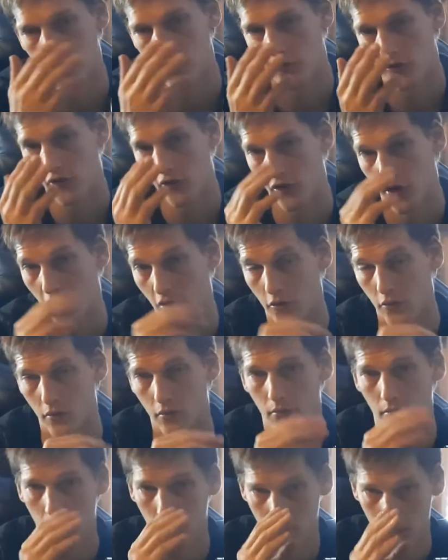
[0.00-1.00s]
So,
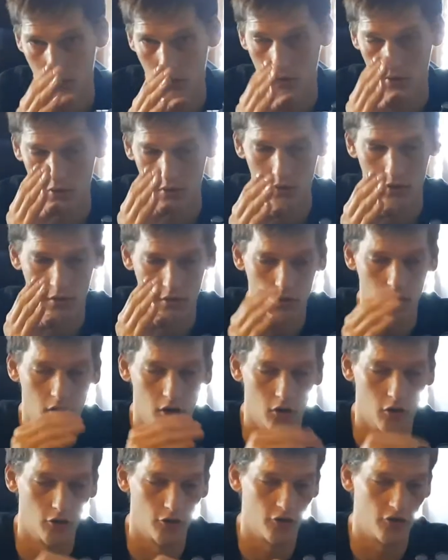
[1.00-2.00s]
I
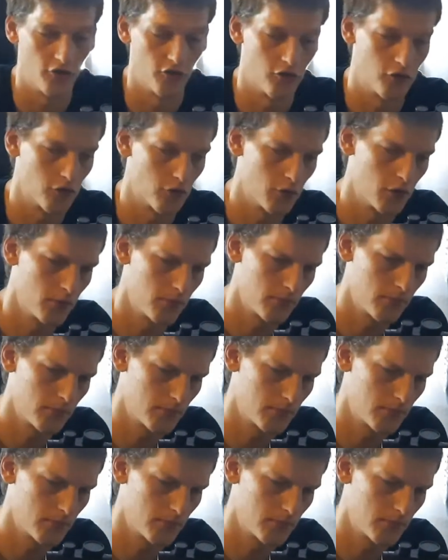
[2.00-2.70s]
looked into it,